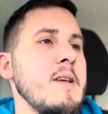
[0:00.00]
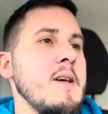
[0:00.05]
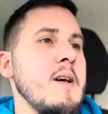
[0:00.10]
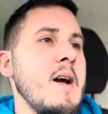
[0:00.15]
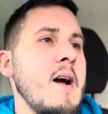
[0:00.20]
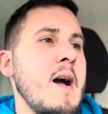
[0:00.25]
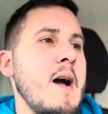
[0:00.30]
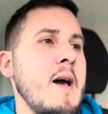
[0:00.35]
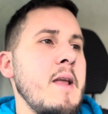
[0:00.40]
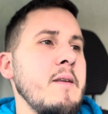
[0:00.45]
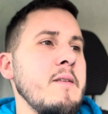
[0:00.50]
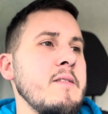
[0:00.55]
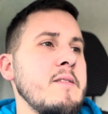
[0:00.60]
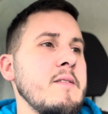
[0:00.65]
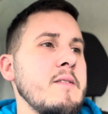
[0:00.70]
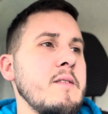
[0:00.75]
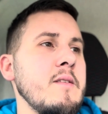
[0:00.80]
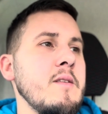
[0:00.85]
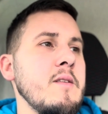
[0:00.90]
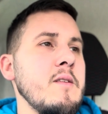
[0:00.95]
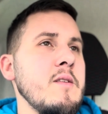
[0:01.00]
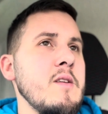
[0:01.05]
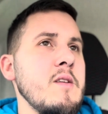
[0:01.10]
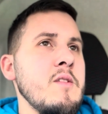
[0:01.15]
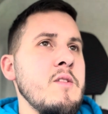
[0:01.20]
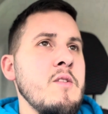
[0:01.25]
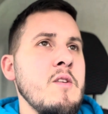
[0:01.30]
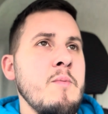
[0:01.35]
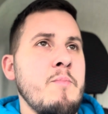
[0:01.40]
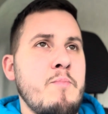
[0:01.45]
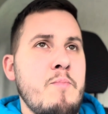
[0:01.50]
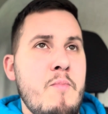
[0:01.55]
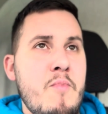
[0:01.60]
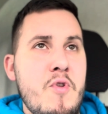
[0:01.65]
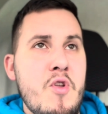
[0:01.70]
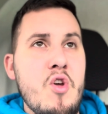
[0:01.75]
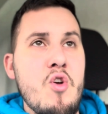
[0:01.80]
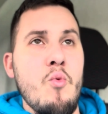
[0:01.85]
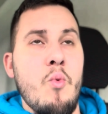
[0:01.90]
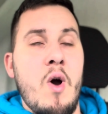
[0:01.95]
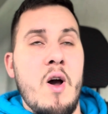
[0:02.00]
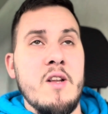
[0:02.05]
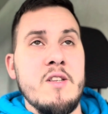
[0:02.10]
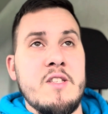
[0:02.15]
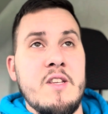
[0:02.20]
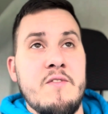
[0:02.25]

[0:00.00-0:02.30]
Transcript: And the new ones,